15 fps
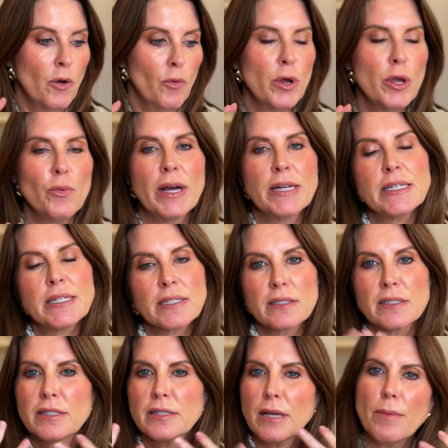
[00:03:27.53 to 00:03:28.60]
We want
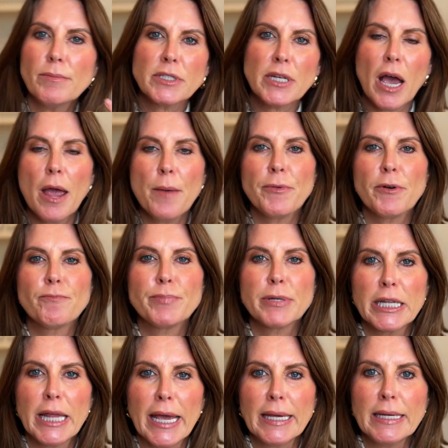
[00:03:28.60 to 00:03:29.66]
some type of
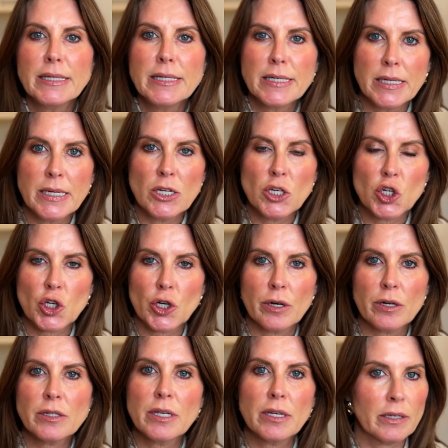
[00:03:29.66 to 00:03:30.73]
plain
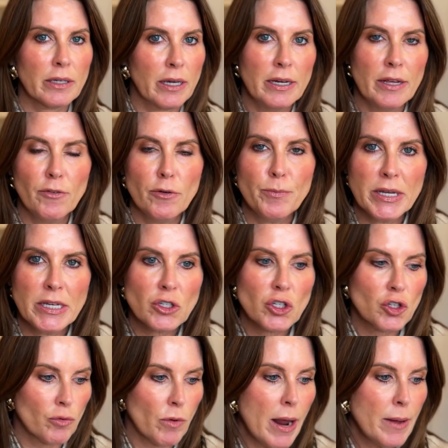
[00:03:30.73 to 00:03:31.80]
t-shirts. It can even be
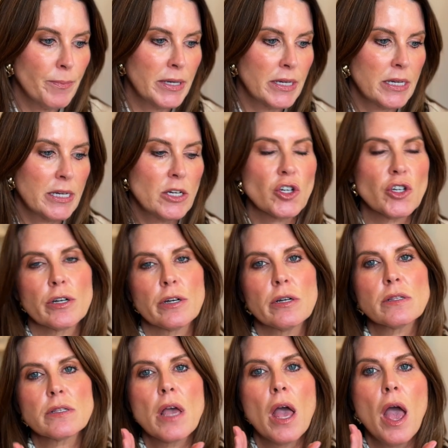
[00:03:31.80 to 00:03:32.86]
striped
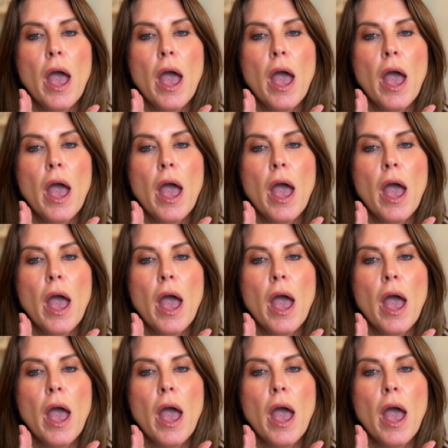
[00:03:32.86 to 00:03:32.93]
t-shirts.